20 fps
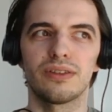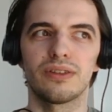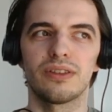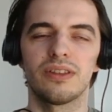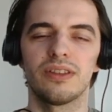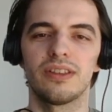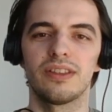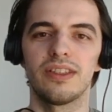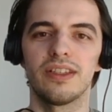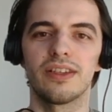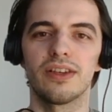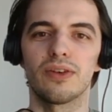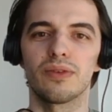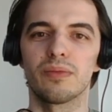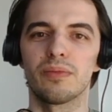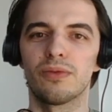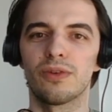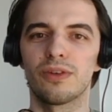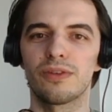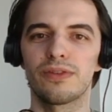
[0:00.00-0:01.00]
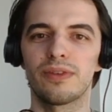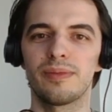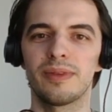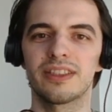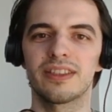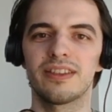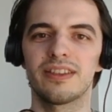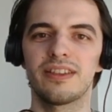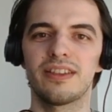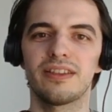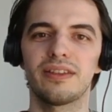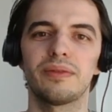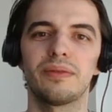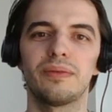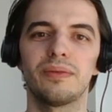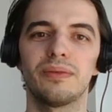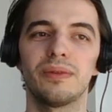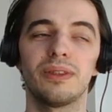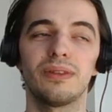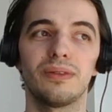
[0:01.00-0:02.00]
seek out more from this guy,
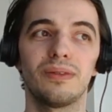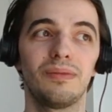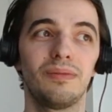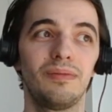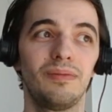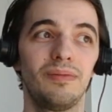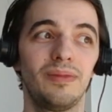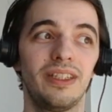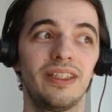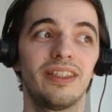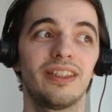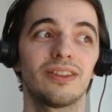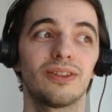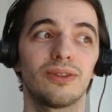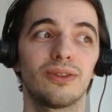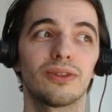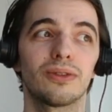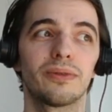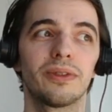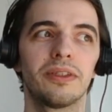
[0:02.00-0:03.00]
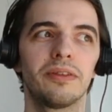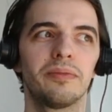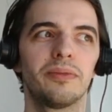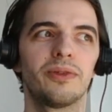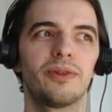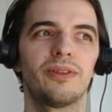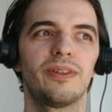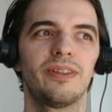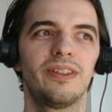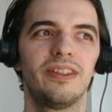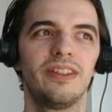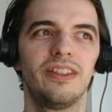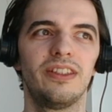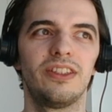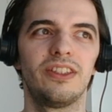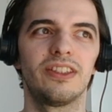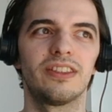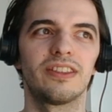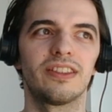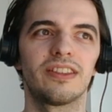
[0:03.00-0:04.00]
well, he has also written more,
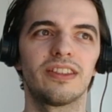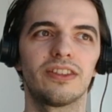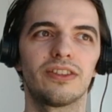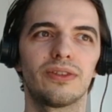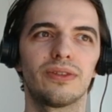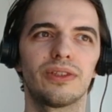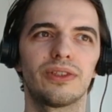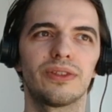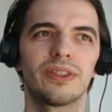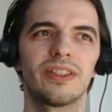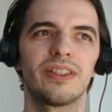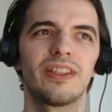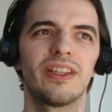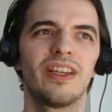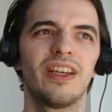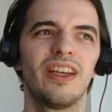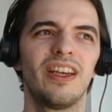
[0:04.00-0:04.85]
just in case you're interested.